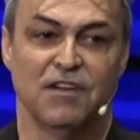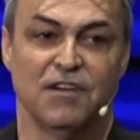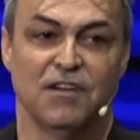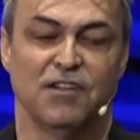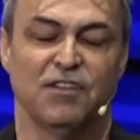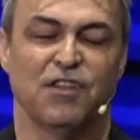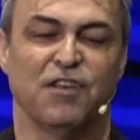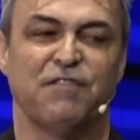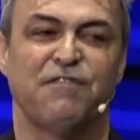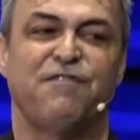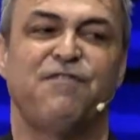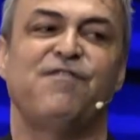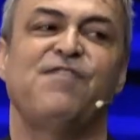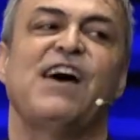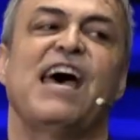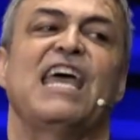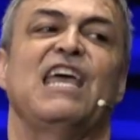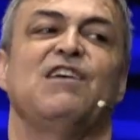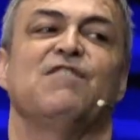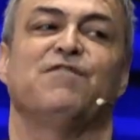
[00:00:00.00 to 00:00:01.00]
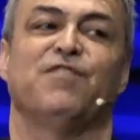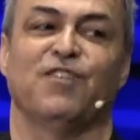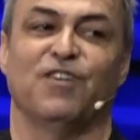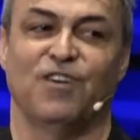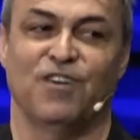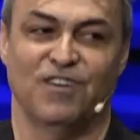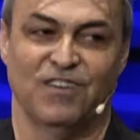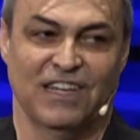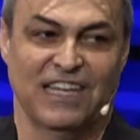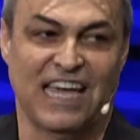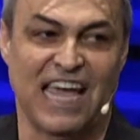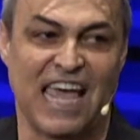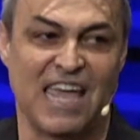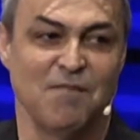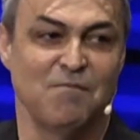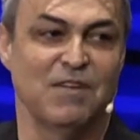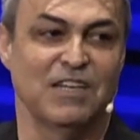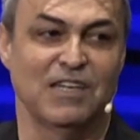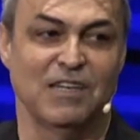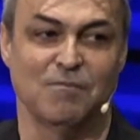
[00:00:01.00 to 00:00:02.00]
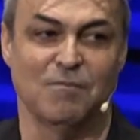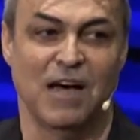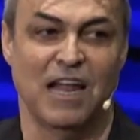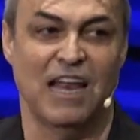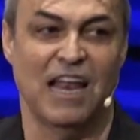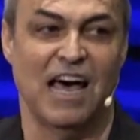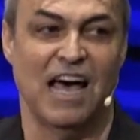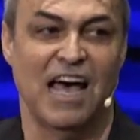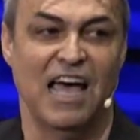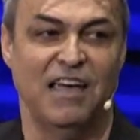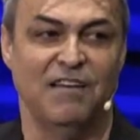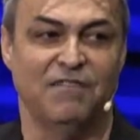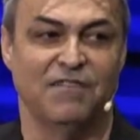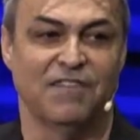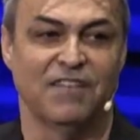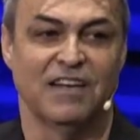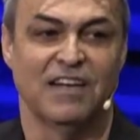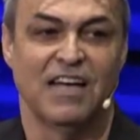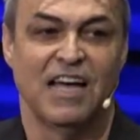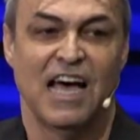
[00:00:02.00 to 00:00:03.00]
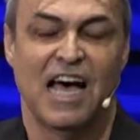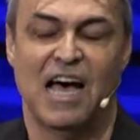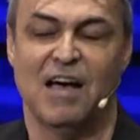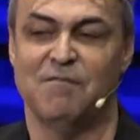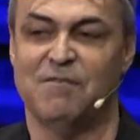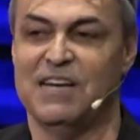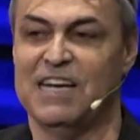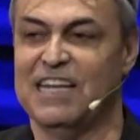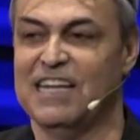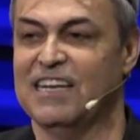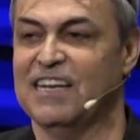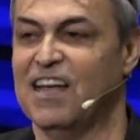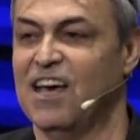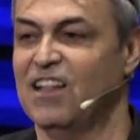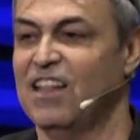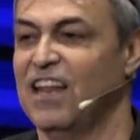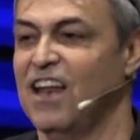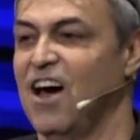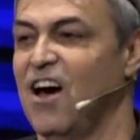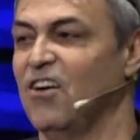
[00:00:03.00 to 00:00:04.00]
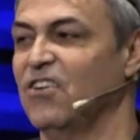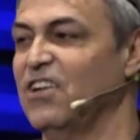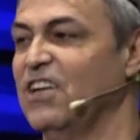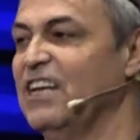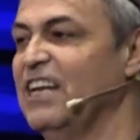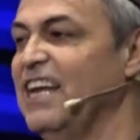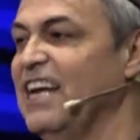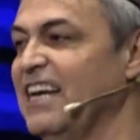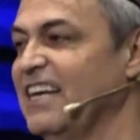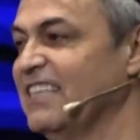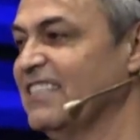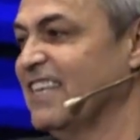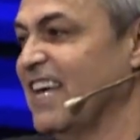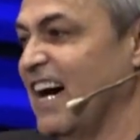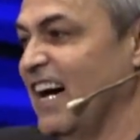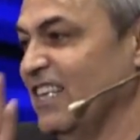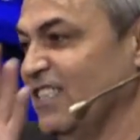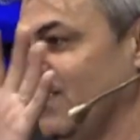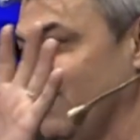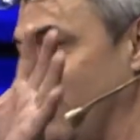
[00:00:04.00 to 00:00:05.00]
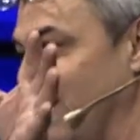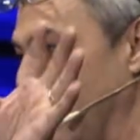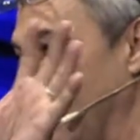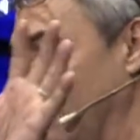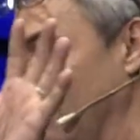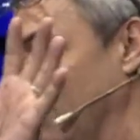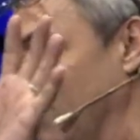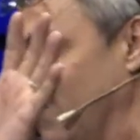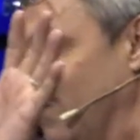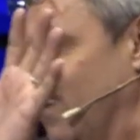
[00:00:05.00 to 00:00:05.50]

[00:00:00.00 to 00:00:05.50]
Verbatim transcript: The favor came into my life. How many of you know that all you need is God's favor?